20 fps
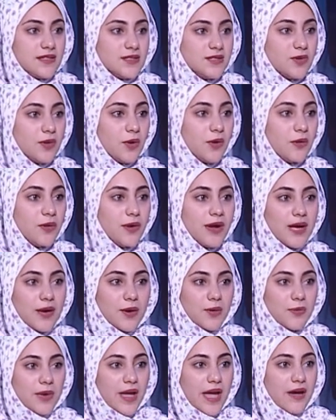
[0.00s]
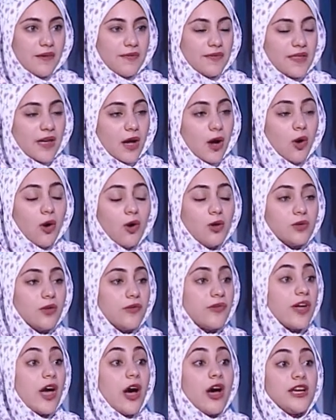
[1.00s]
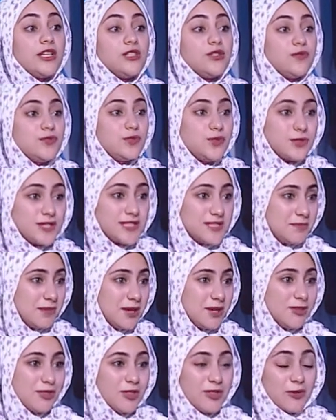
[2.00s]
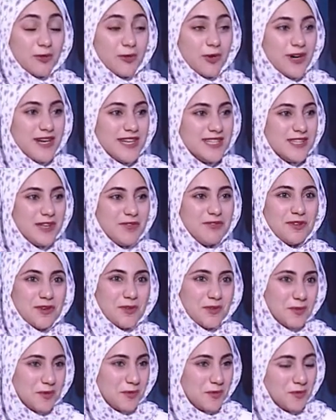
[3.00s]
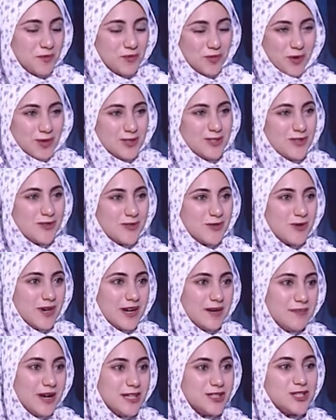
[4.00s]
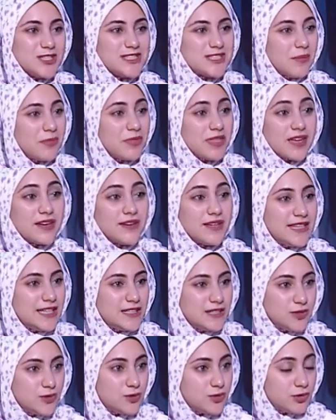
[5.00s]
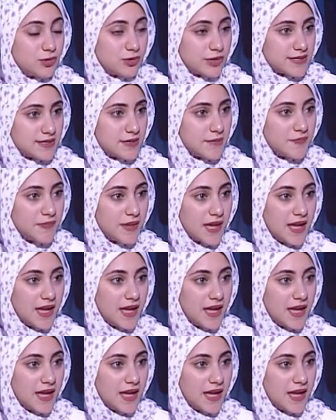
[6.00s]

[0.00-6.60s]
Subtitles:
So we have all of kind of tourism in the world, if you want to imagine something related to tourism.